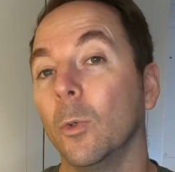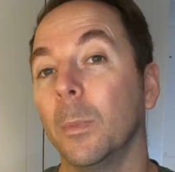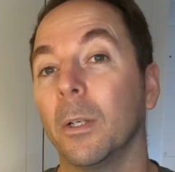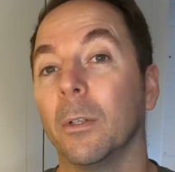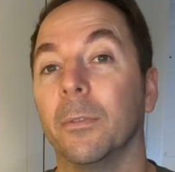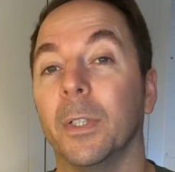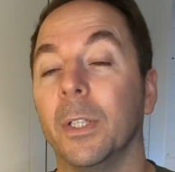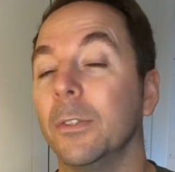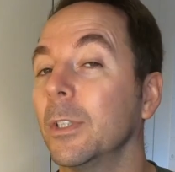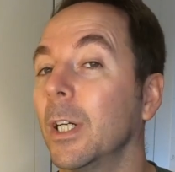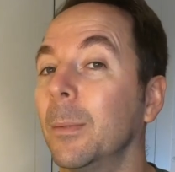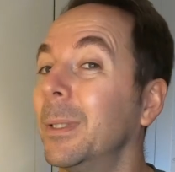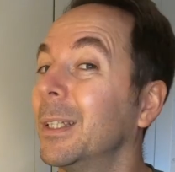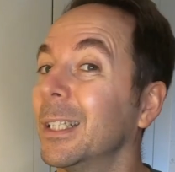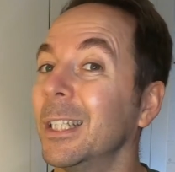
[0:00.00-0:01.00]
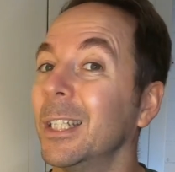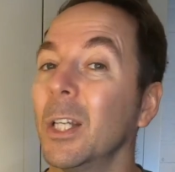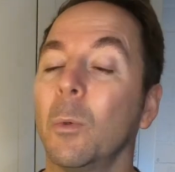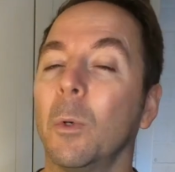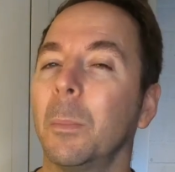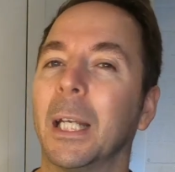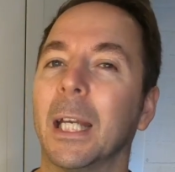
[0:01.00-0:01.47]
all my reviews, I'm under
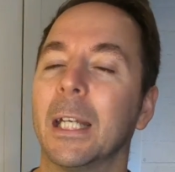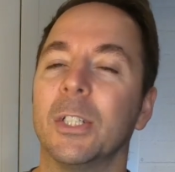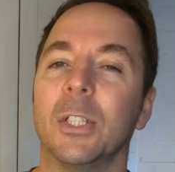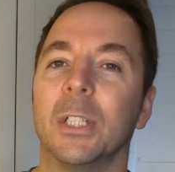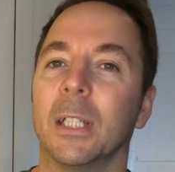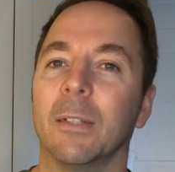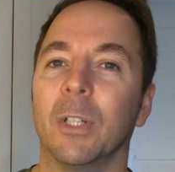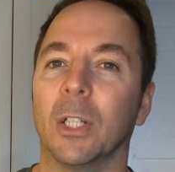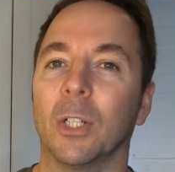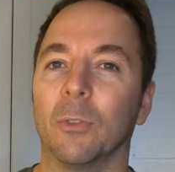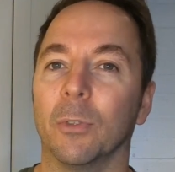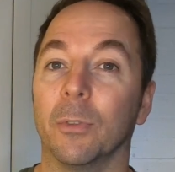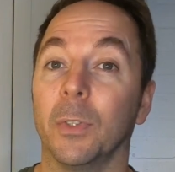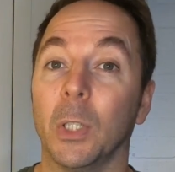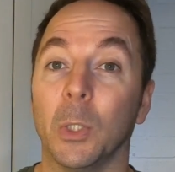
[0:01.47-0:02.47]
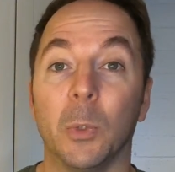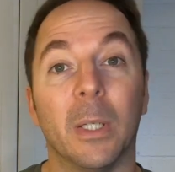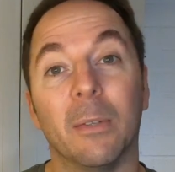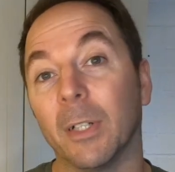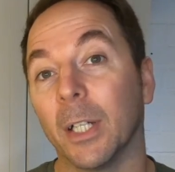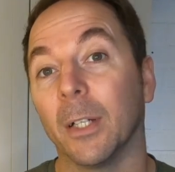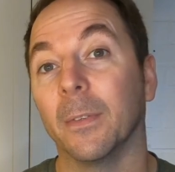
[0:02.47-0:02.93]
no obligation to give it a good review
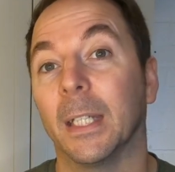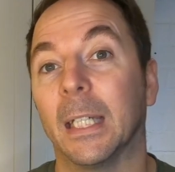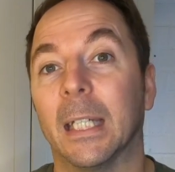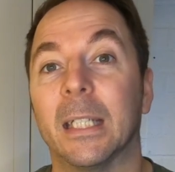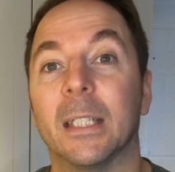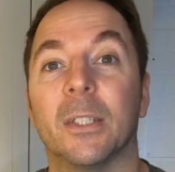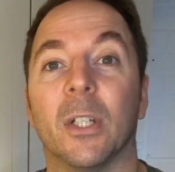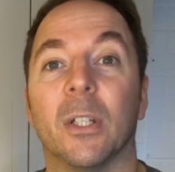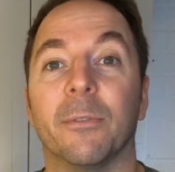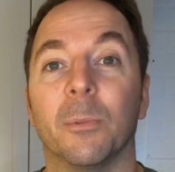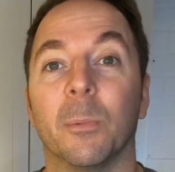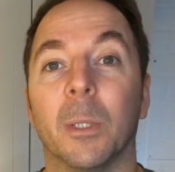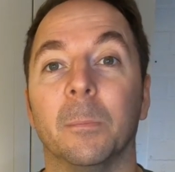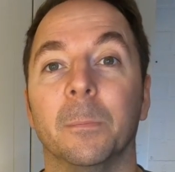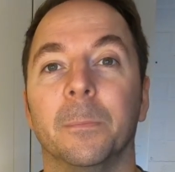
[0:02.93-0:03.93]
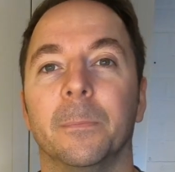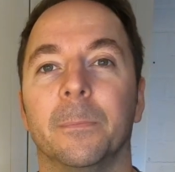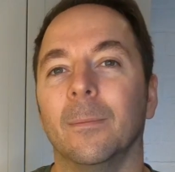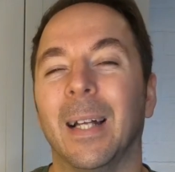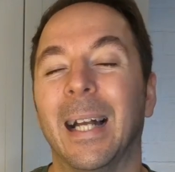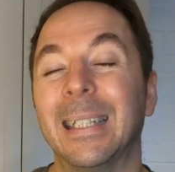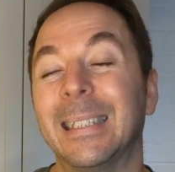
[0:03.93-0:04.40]
if I don't think it deserves one.
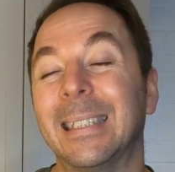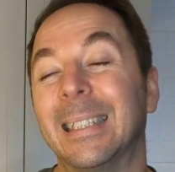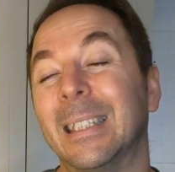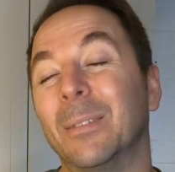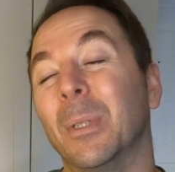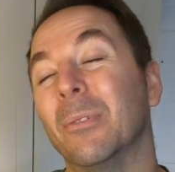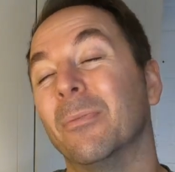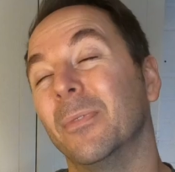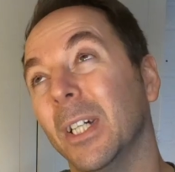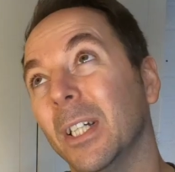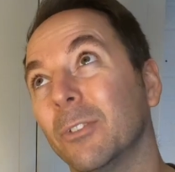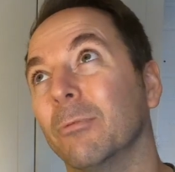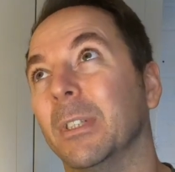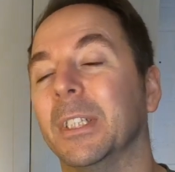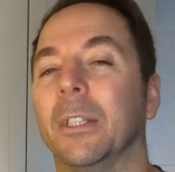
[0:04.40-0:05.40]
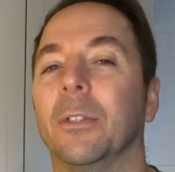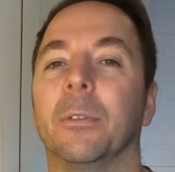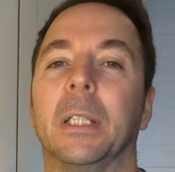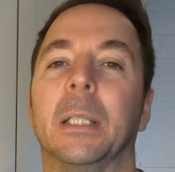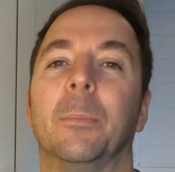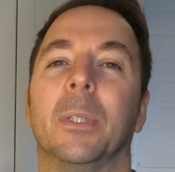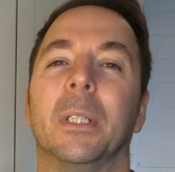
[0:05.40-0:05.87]
As this is my first resin
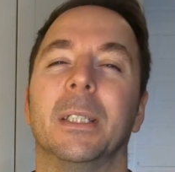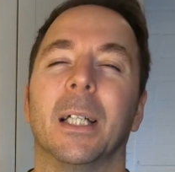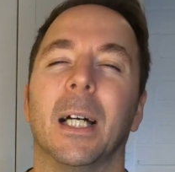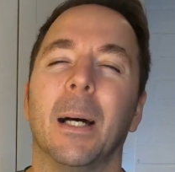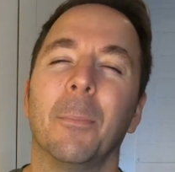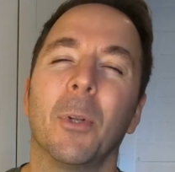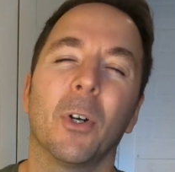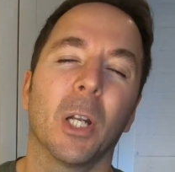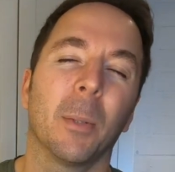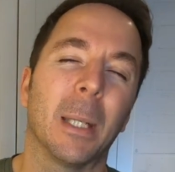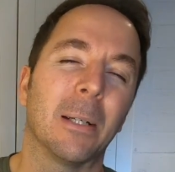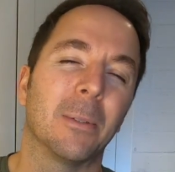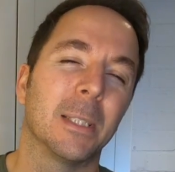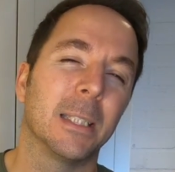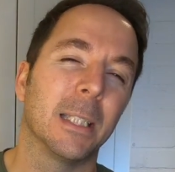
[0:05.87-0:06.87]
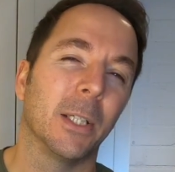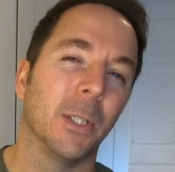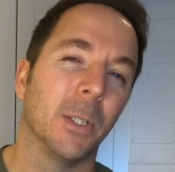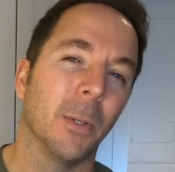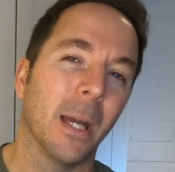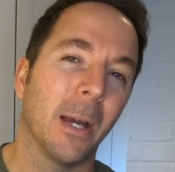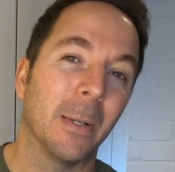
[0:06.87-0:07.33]
3D printer, I'm not going to be able to tell
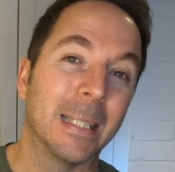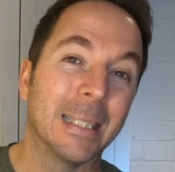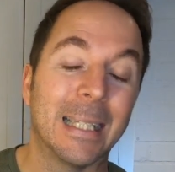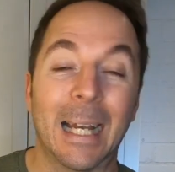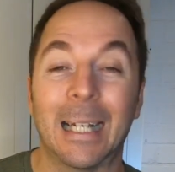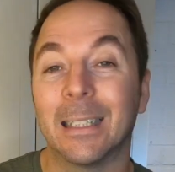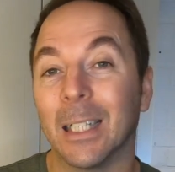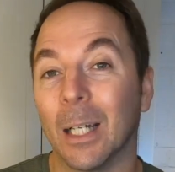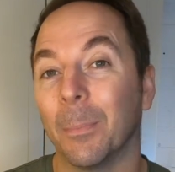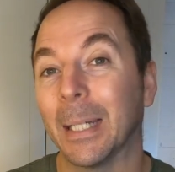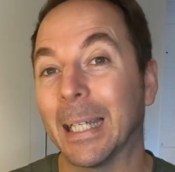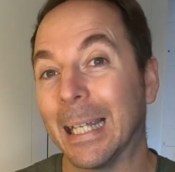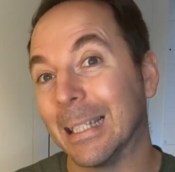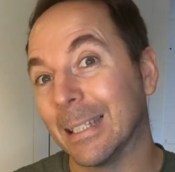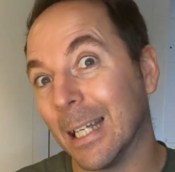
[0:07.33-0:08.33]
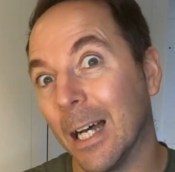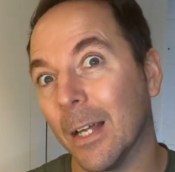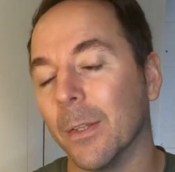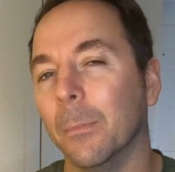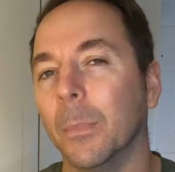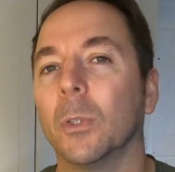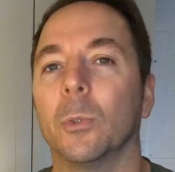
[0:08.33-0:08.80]
you how it stacks up against
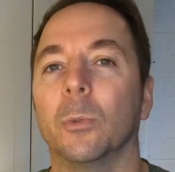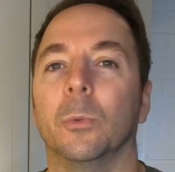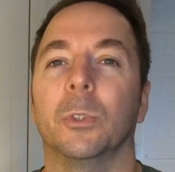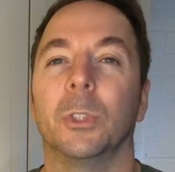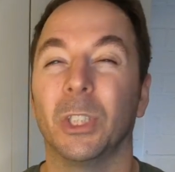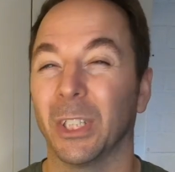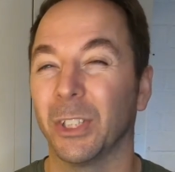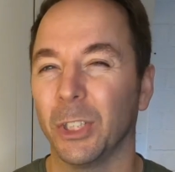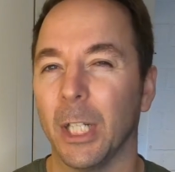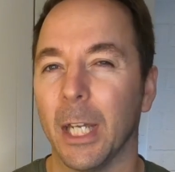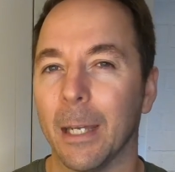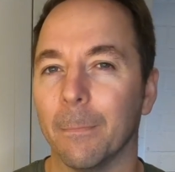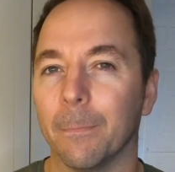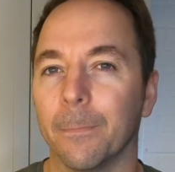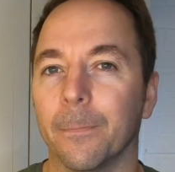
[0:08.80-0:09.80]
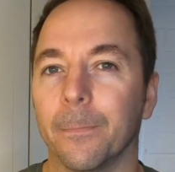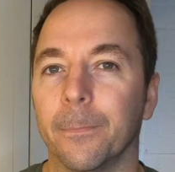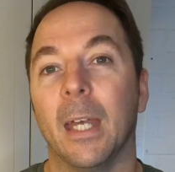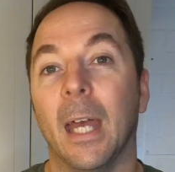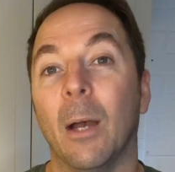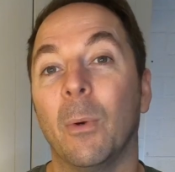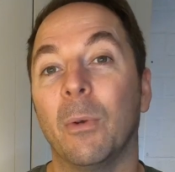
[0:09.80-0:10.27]
other models just yet.
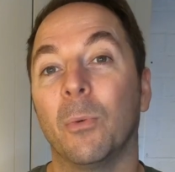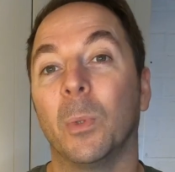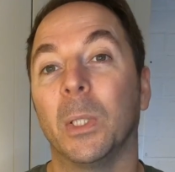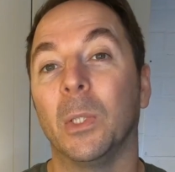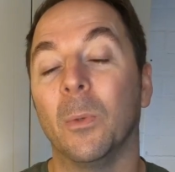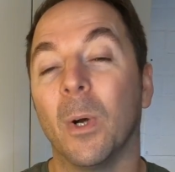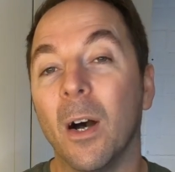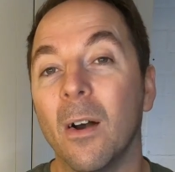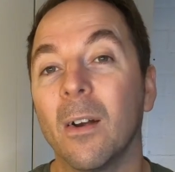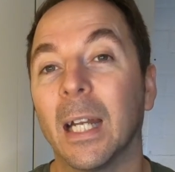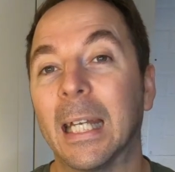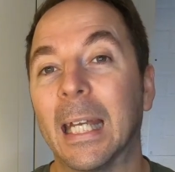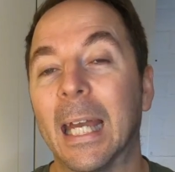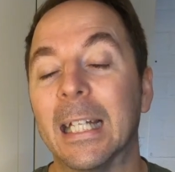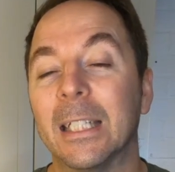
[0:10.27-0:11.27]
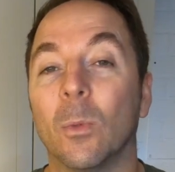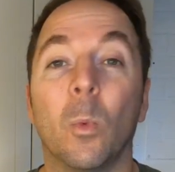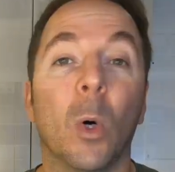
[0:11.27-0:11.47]
However, what you are going to get is a